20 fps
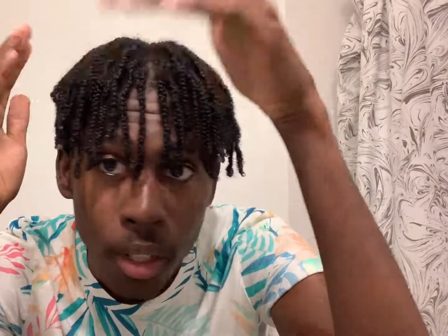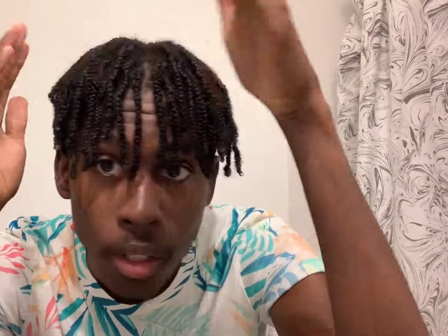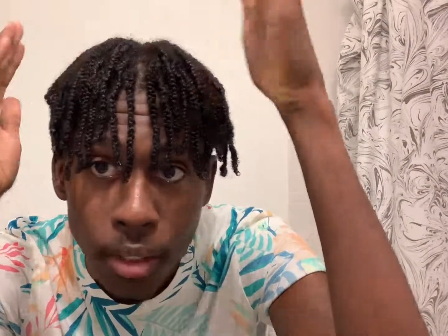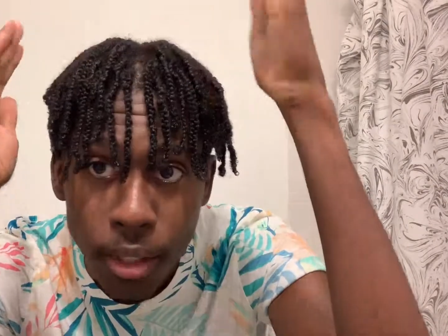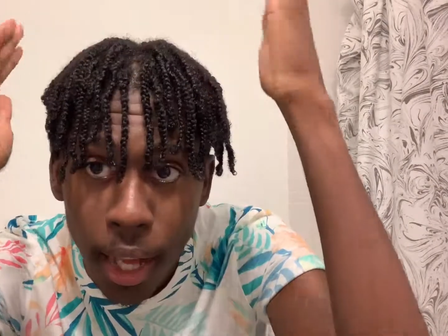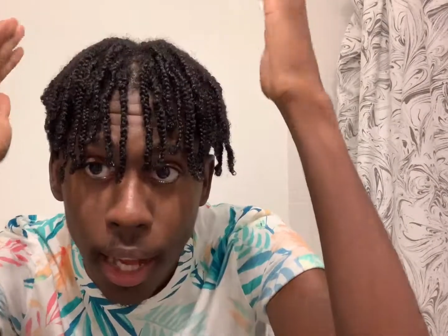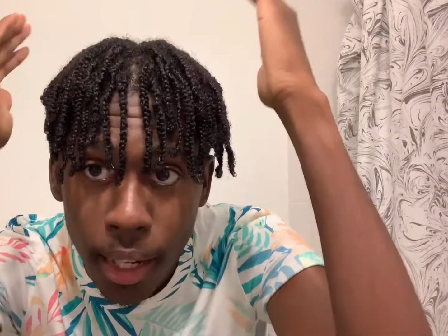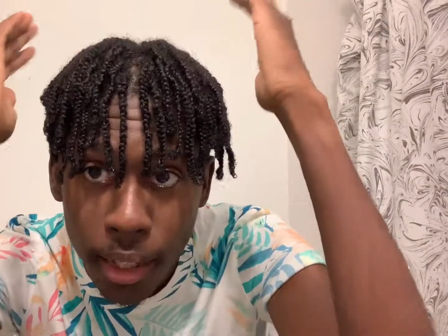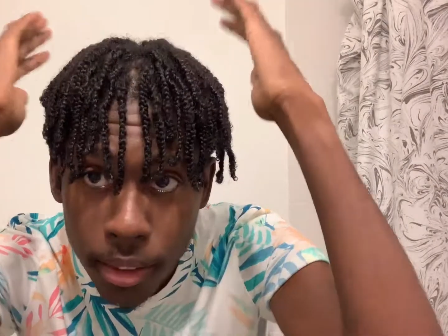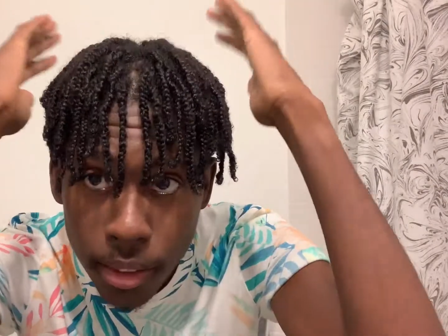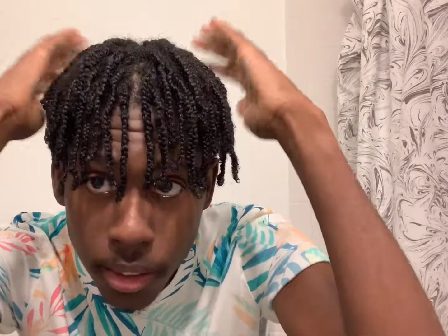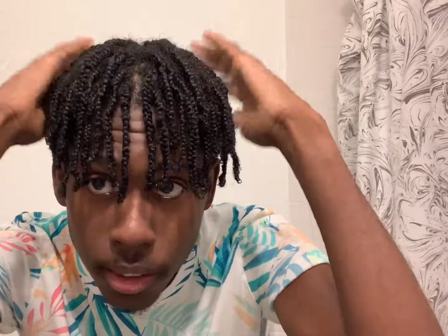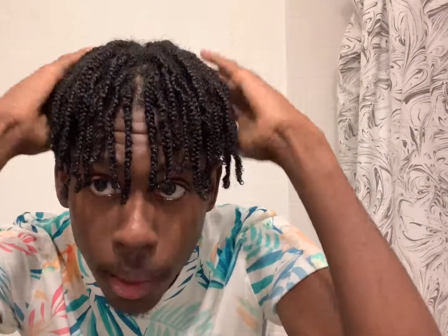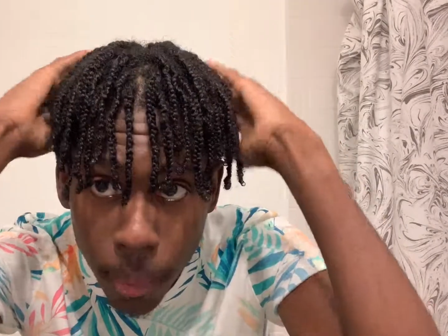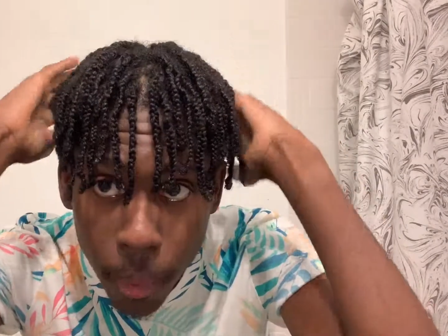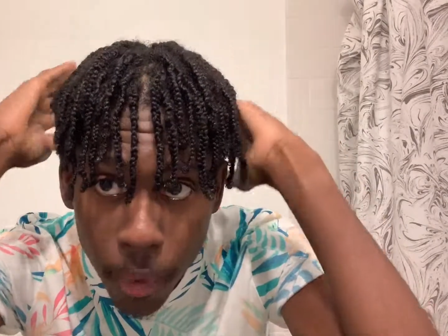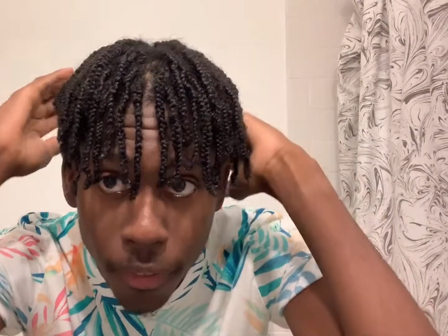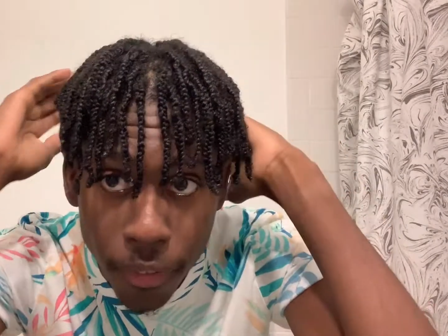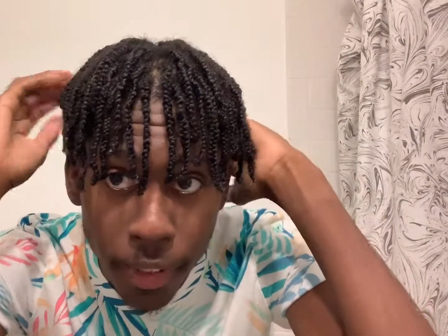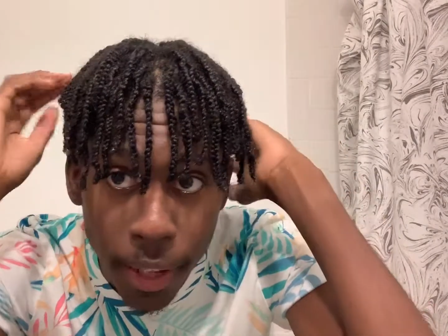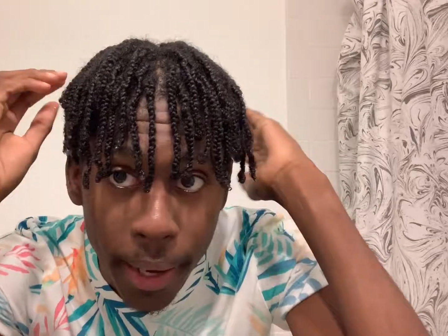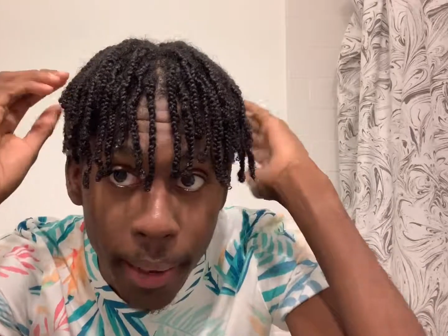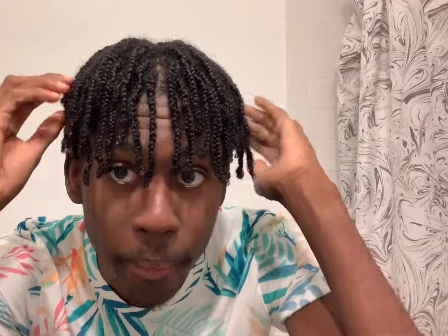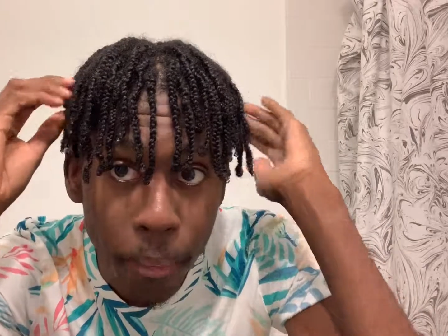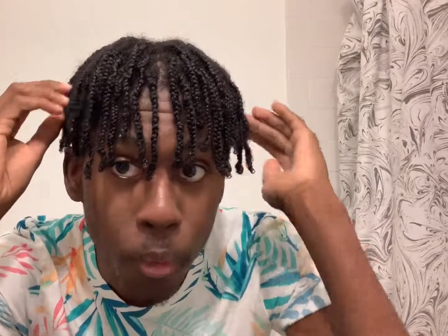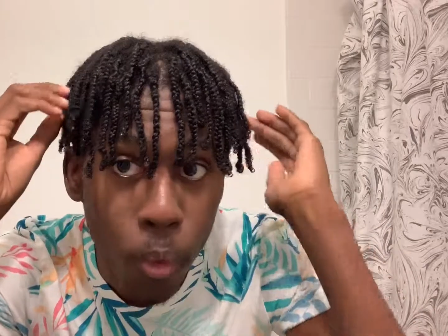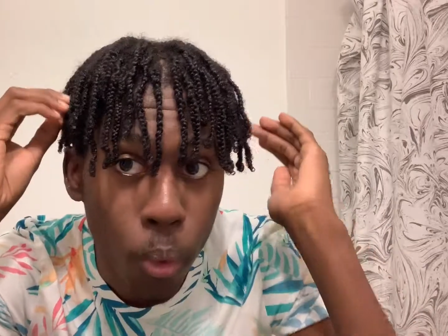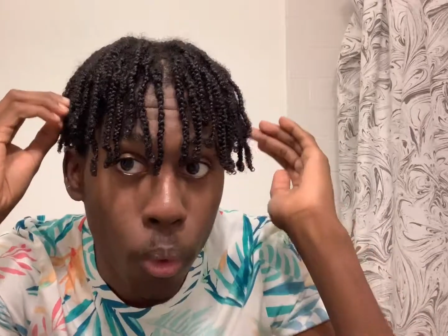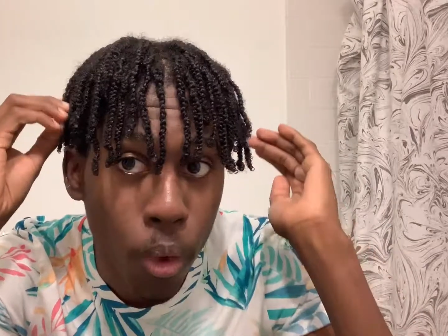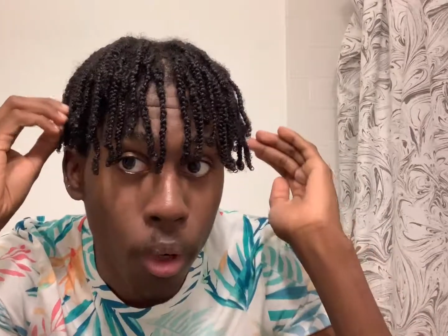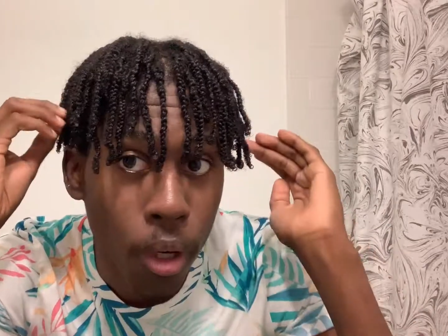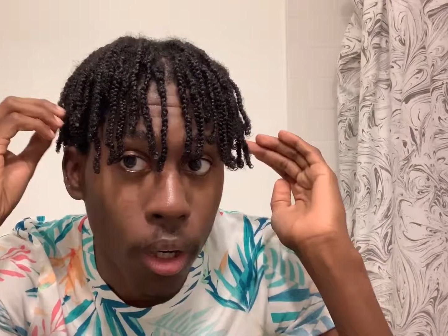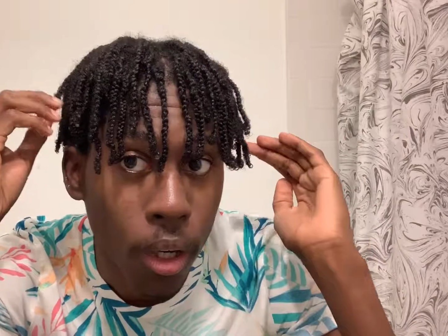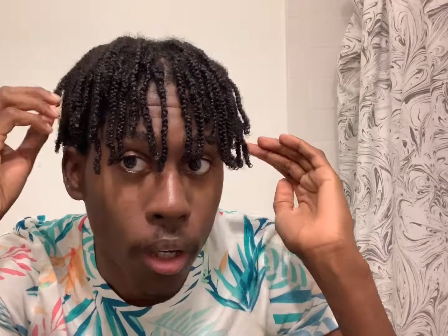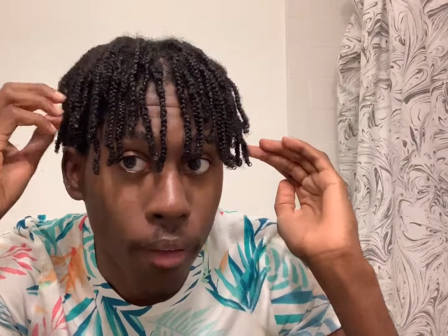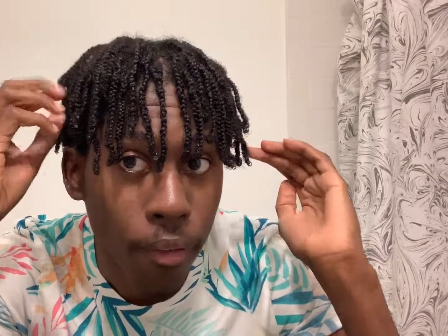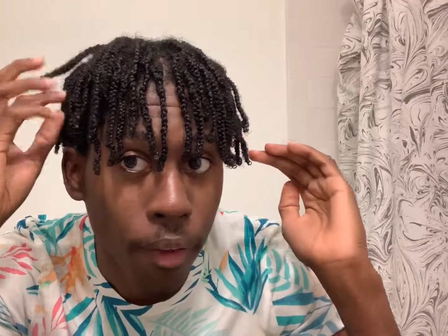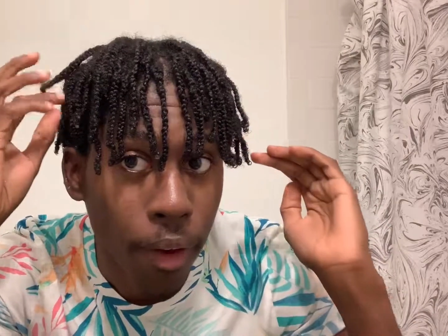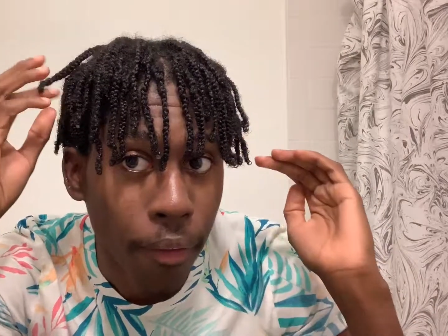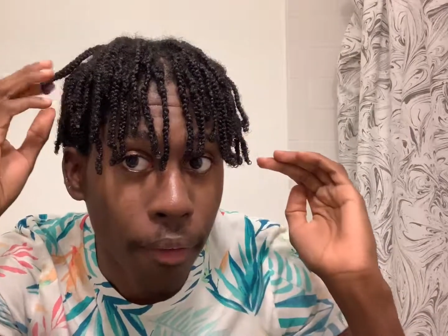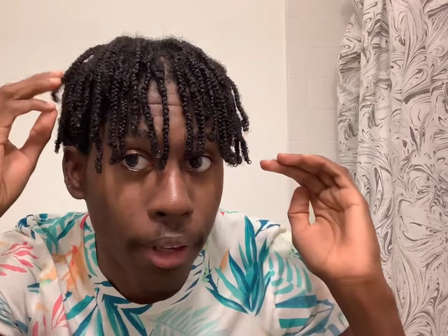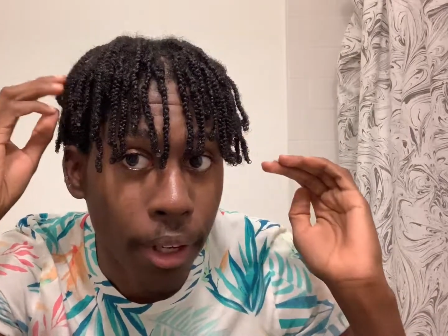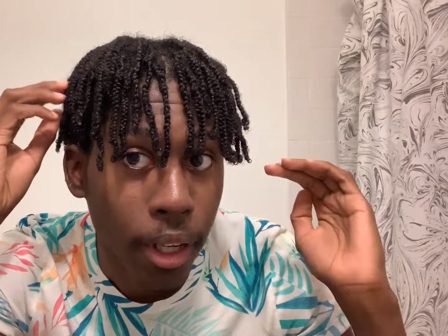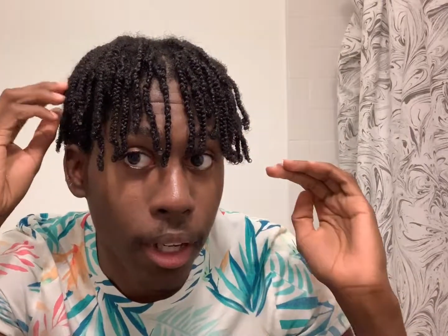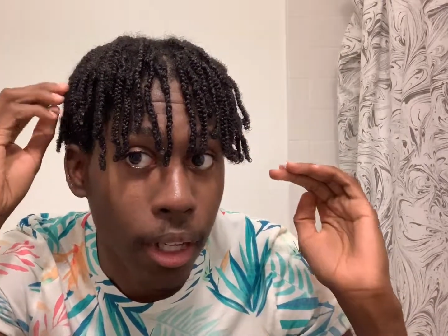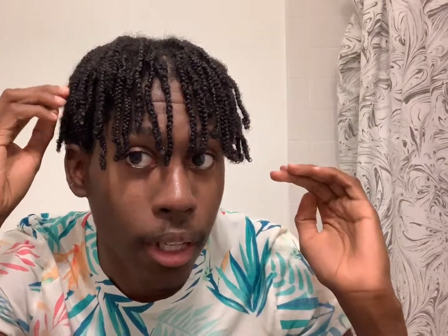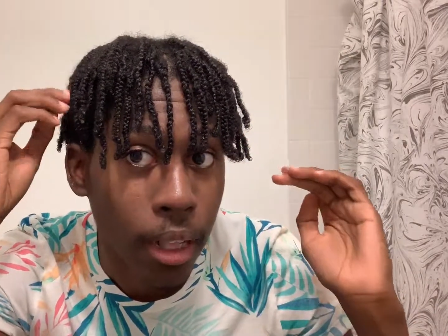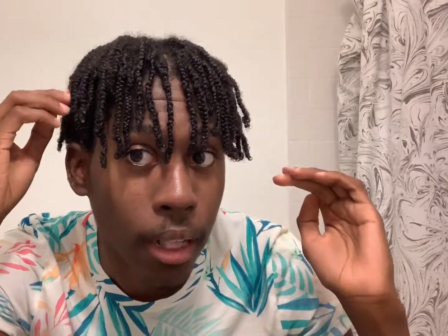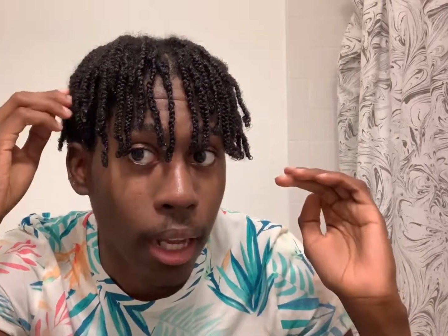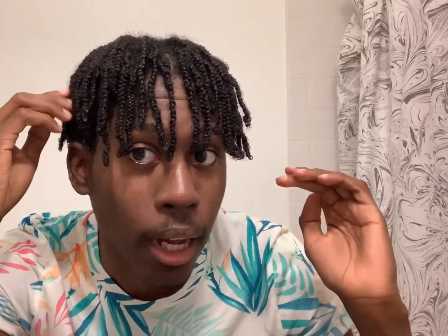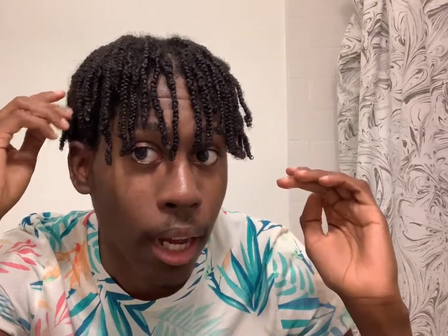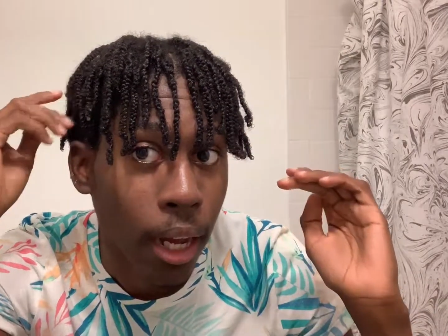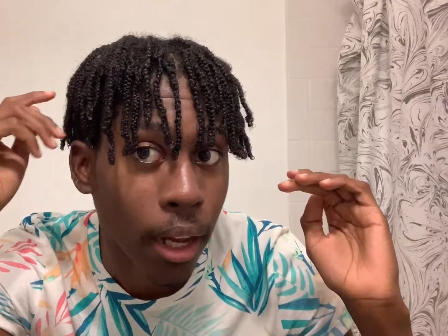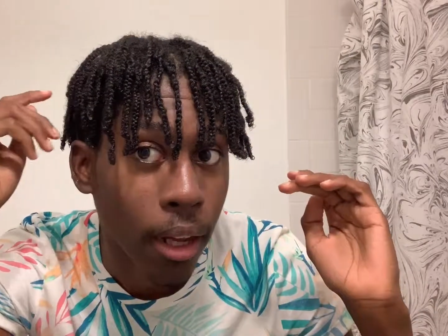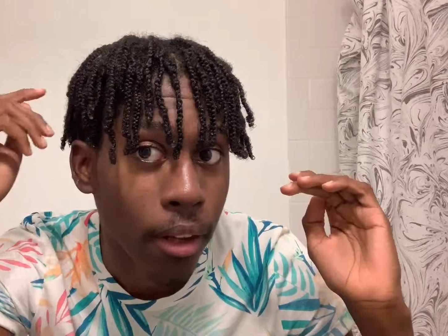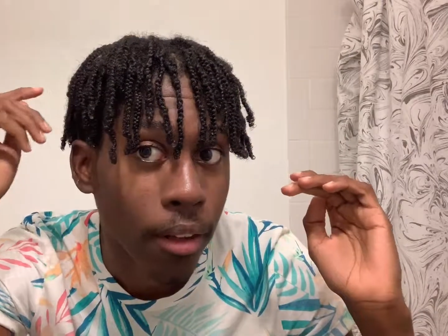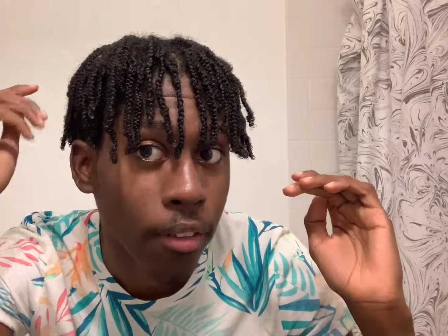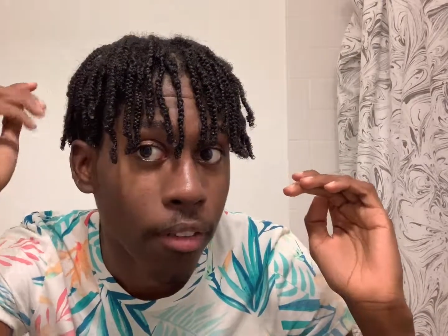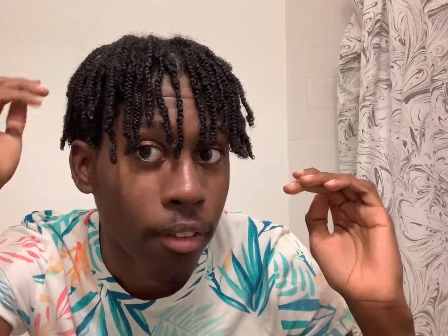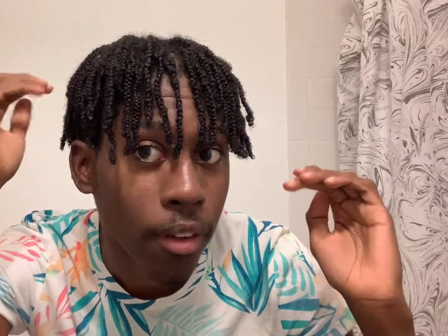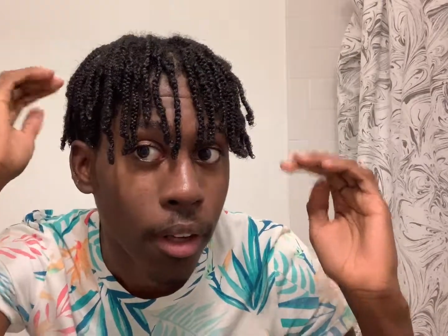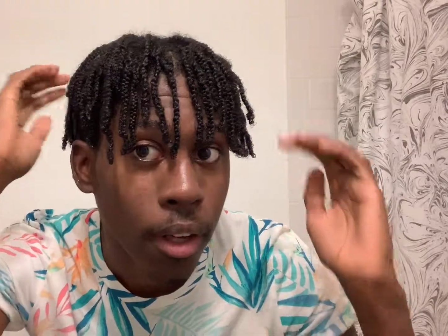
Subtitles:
that some of them were very alive.